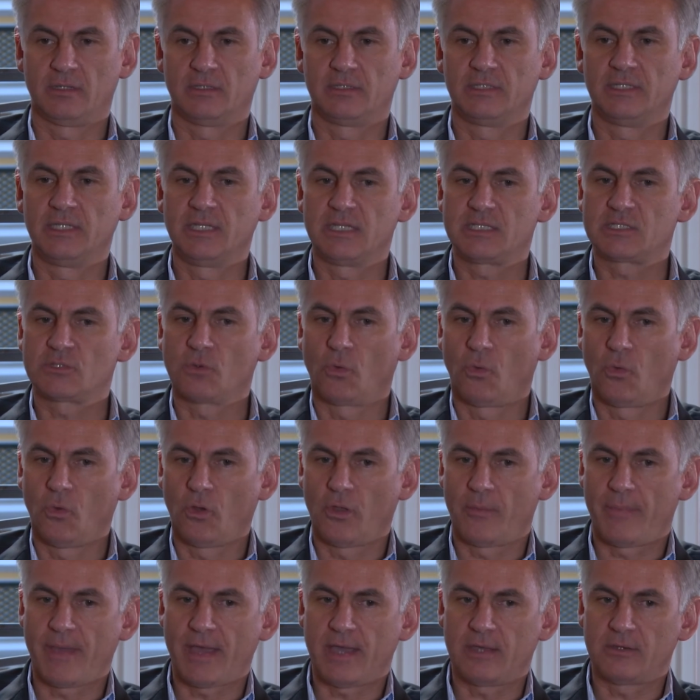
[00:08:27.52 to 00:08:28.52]
It's all
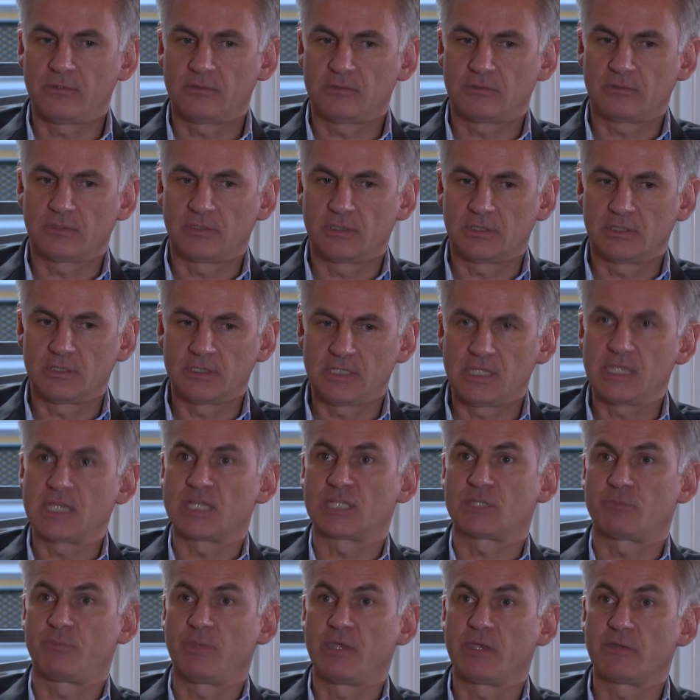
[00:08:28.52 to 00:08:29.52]
about the
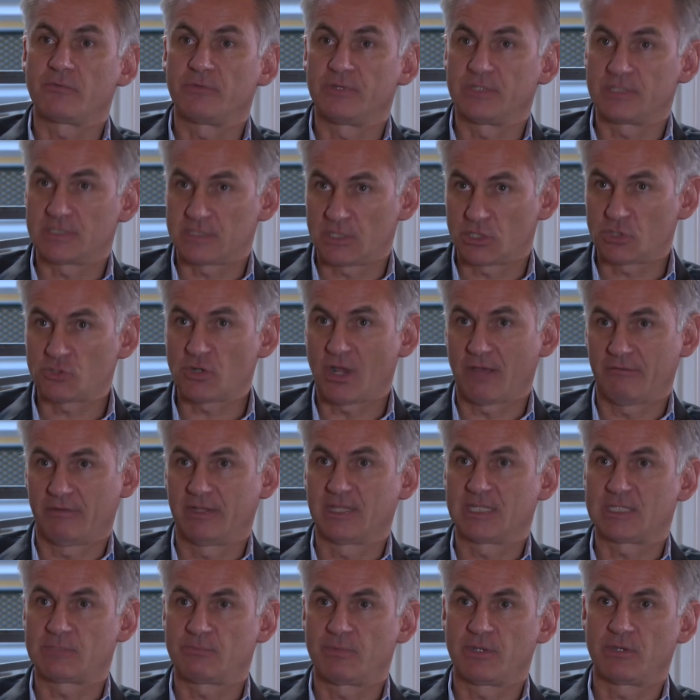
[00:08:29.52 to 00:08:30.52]
experience, the travel
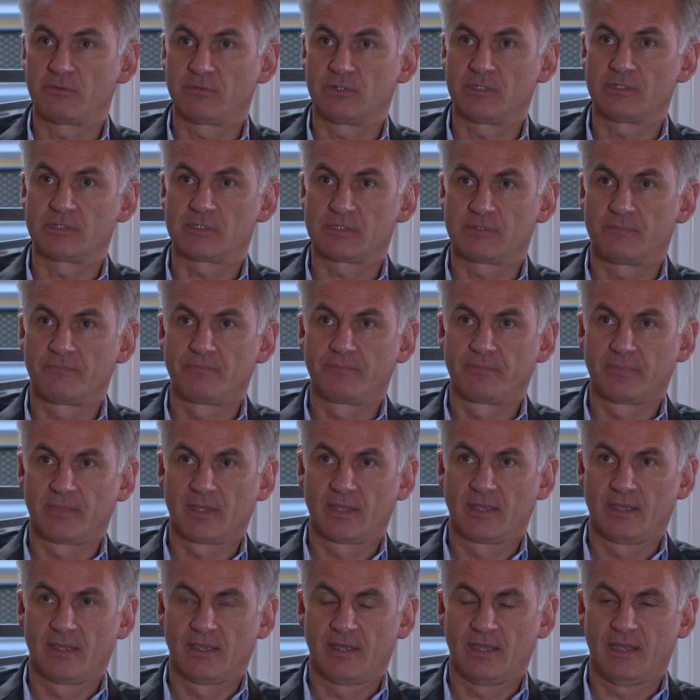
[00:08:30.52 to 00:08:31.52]
experience.
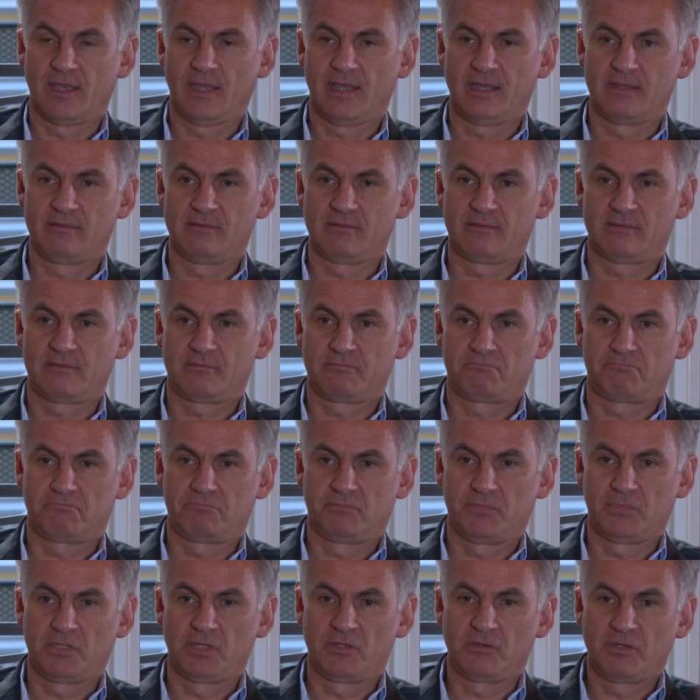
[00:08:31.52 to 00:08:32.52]
And,
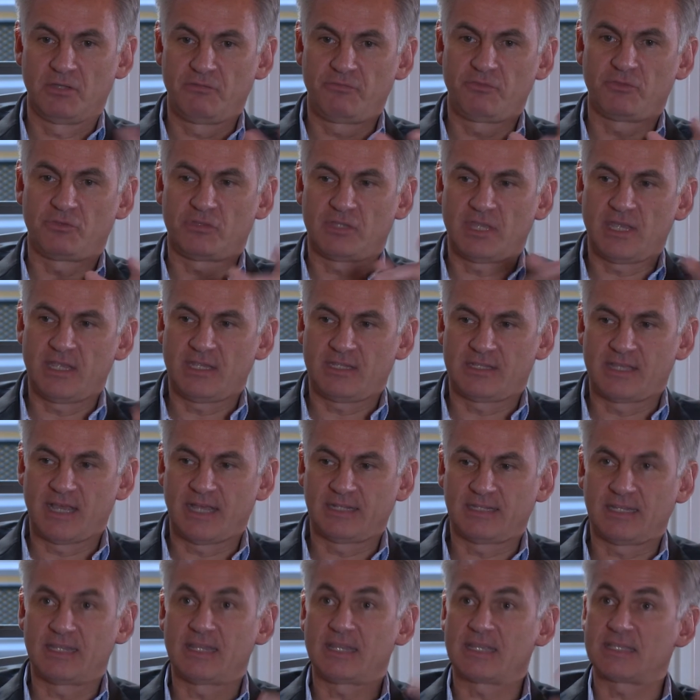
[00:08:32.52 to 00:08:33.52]
you know, if you take
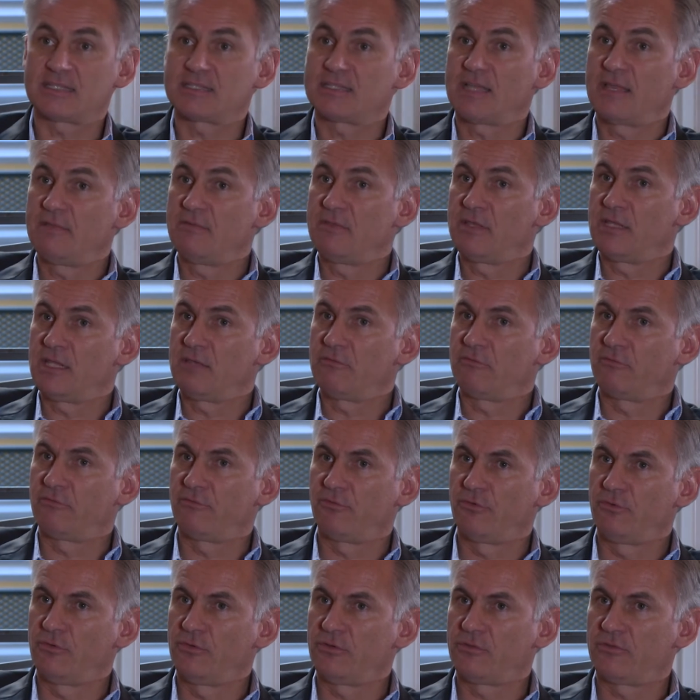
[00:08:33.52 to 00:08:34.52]
that and extend it even
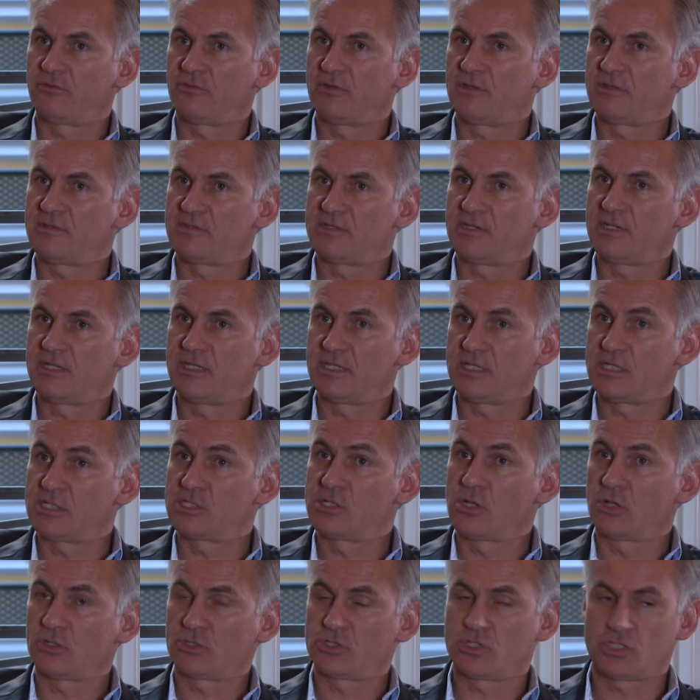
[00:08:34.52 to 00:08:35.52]
further and say it is
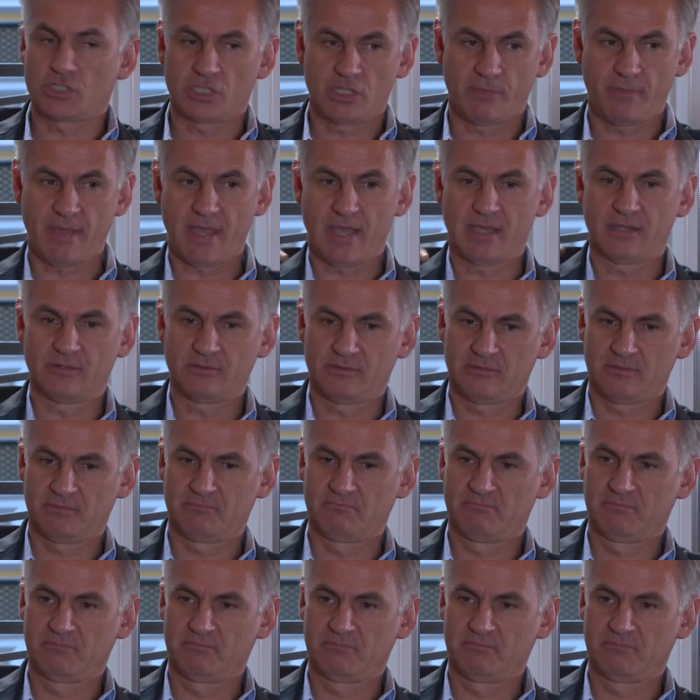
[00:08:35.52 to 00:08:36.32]
not just about,